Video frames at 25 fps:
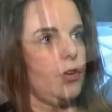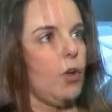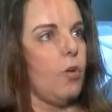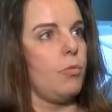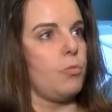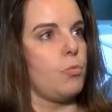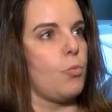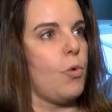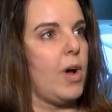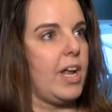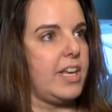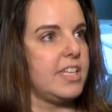
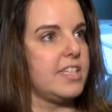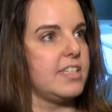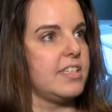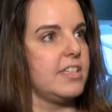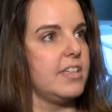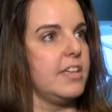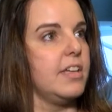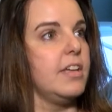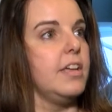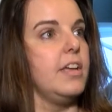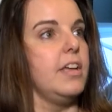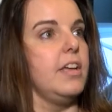on
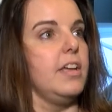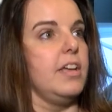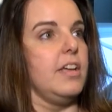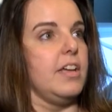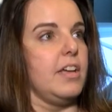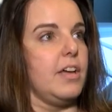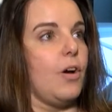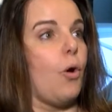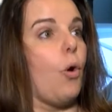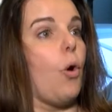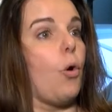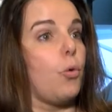
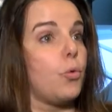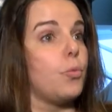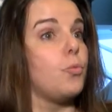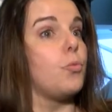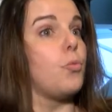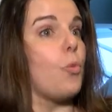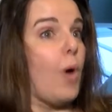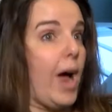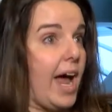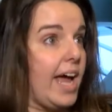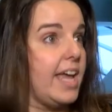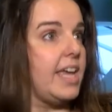on
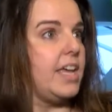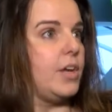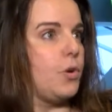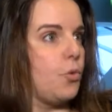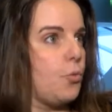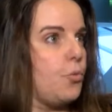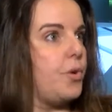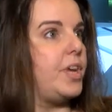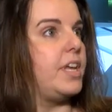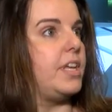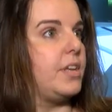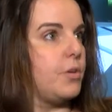why
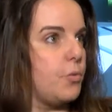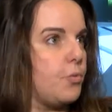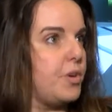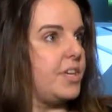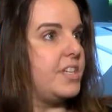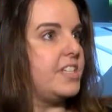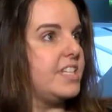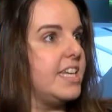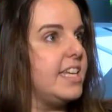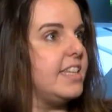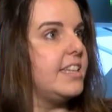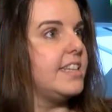we
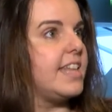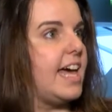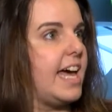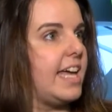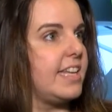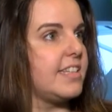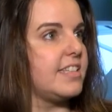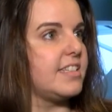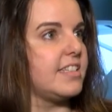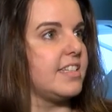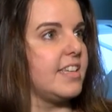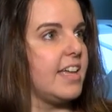did
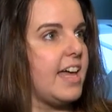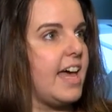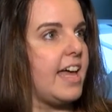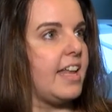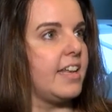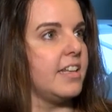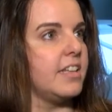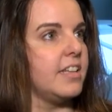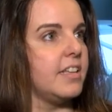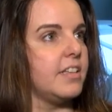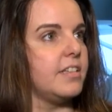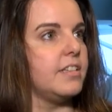that
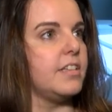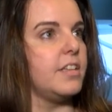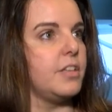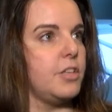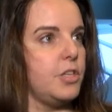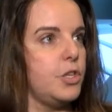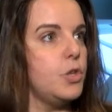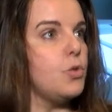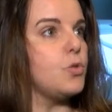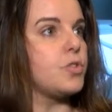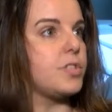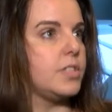and the
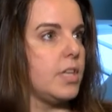use